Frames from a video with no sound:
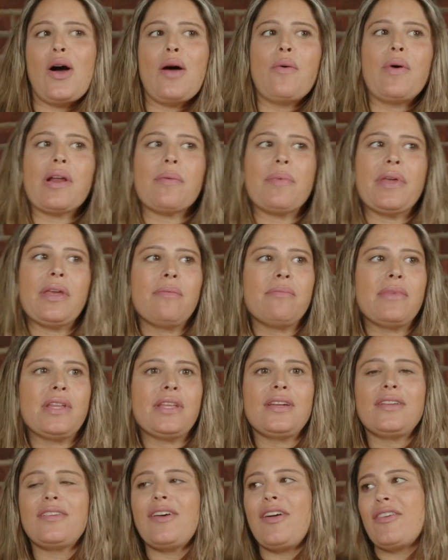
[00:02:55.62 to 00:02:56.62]
want to be $1
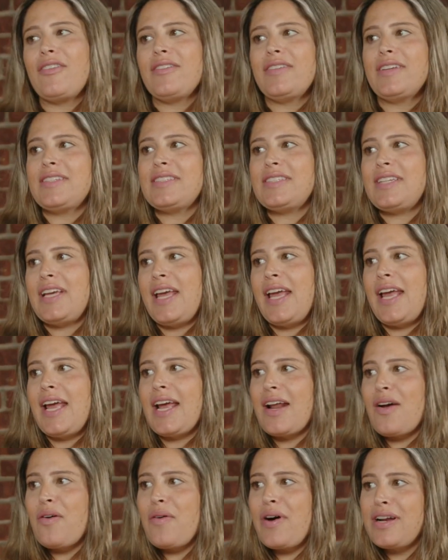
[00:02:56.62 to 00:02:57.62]
million listing
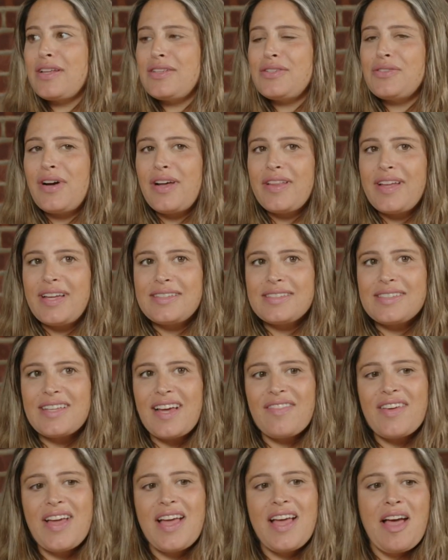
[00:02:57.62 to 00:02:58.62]
and I want to do all that
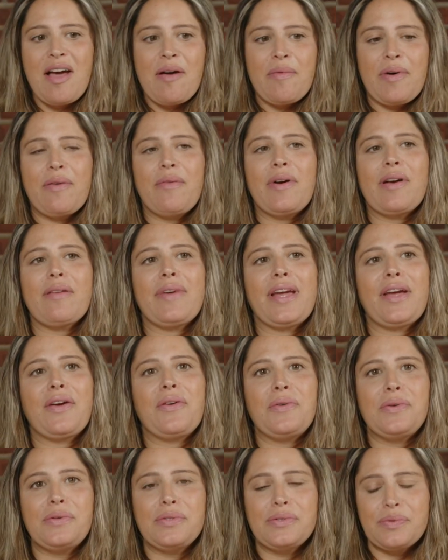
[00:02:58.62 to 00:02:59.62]
stuff. But one of my
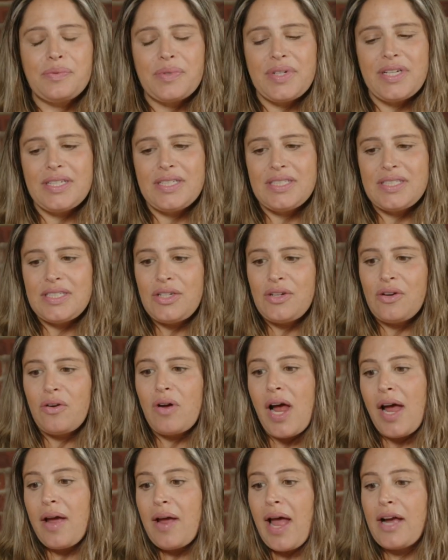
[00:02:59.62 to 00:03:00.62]
goals was,
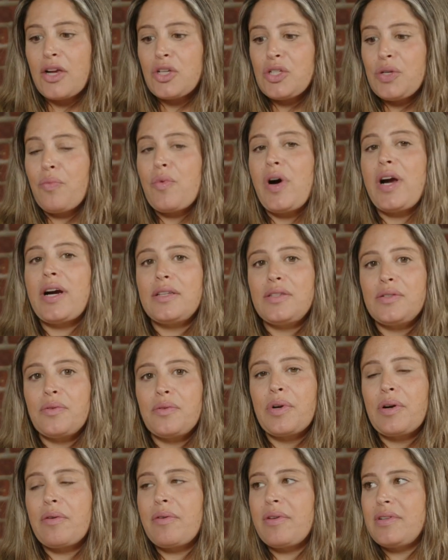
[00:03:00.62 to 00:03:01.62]
I actually wanted to
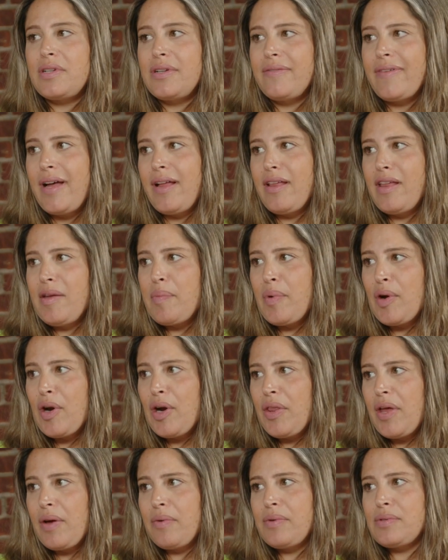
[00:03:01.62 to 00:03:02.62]
with a
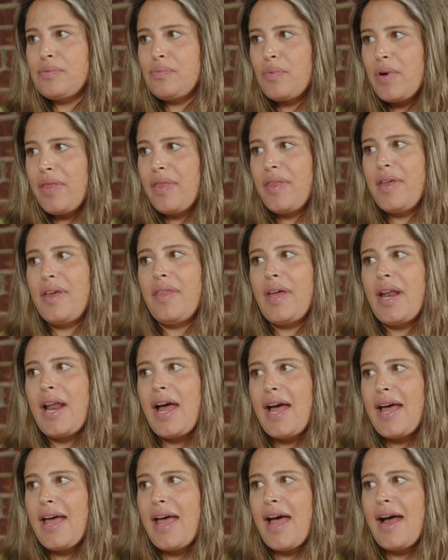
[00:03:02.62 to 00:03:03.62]
developer. That was one thing that
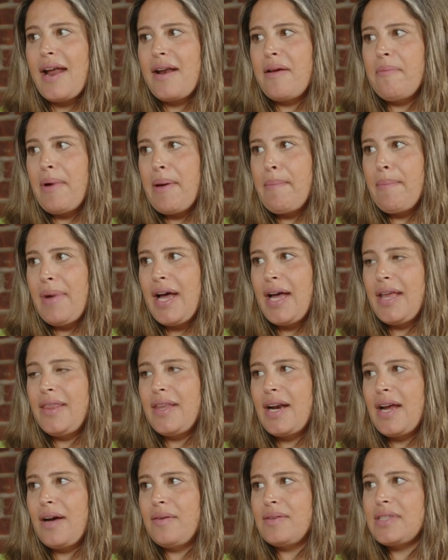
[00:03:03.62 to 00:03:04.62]
I had in my mind
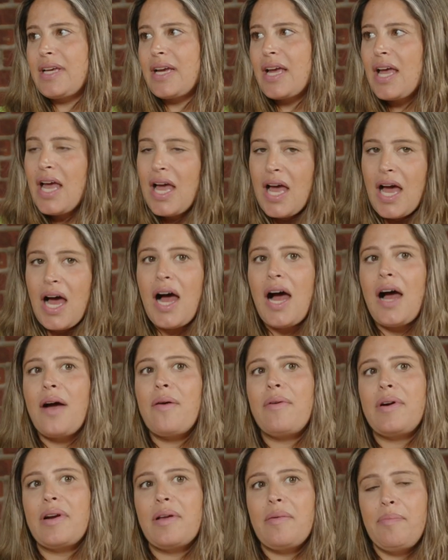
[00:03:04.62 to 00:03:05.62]
that I was like, I
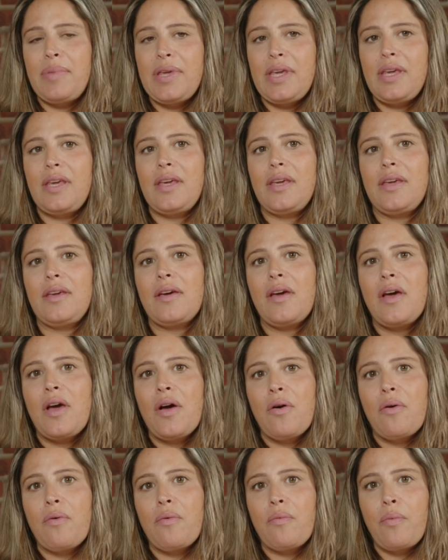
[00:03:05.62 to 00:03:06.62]
want to be
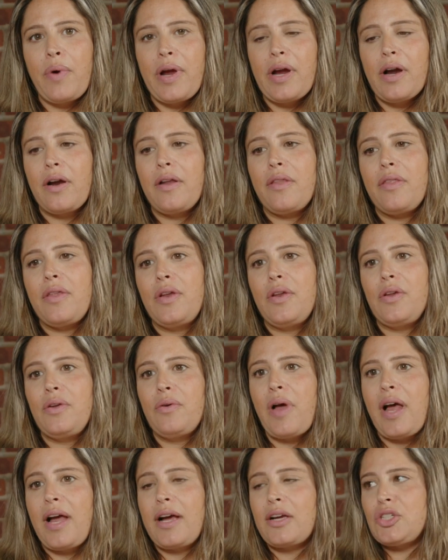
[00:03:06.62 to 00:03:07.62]
where the
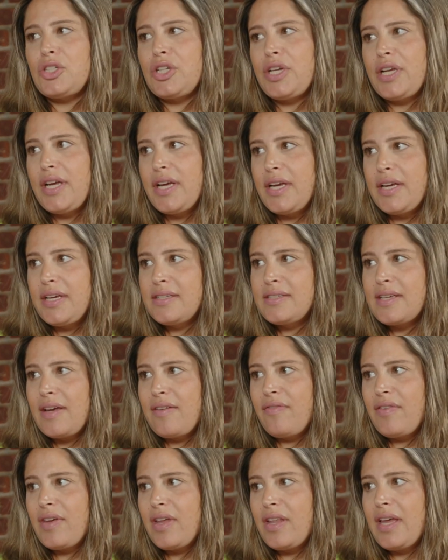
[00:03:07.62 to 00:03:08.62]
new action is. I
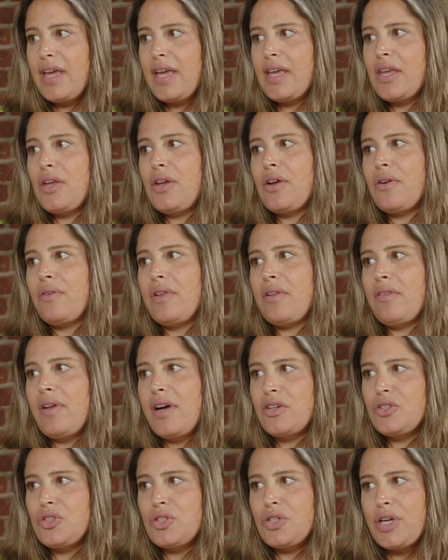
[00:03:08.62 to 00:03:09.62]
feel like, in the
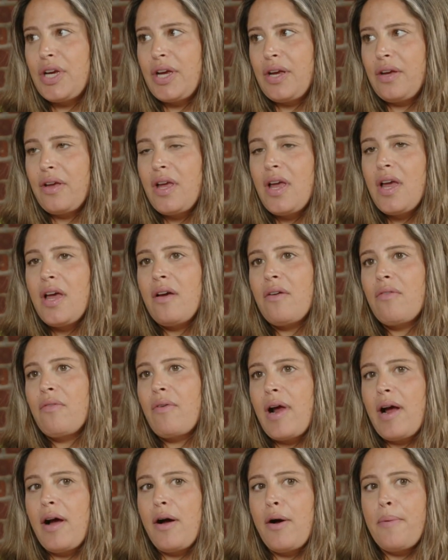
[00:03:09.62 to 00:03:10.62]
luxury
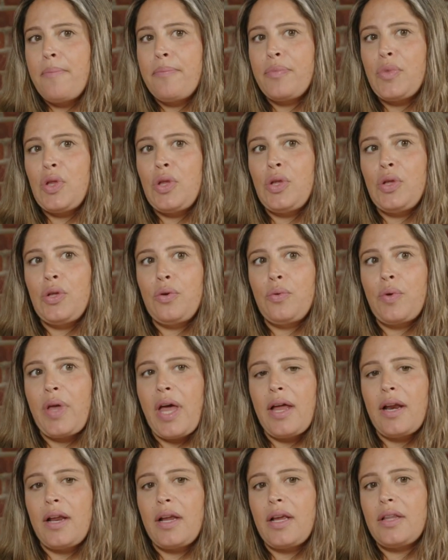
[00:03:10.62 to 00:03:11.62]
realm, you
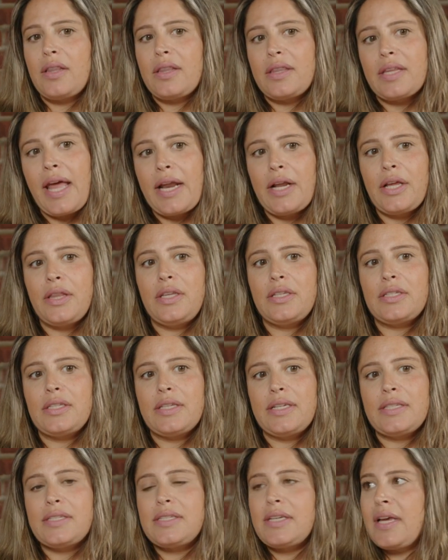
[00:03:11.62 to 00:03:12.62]
getting these
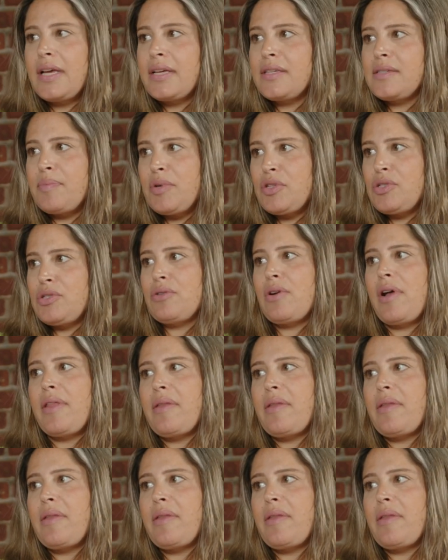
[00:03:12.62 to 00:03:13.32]
listings puts you on the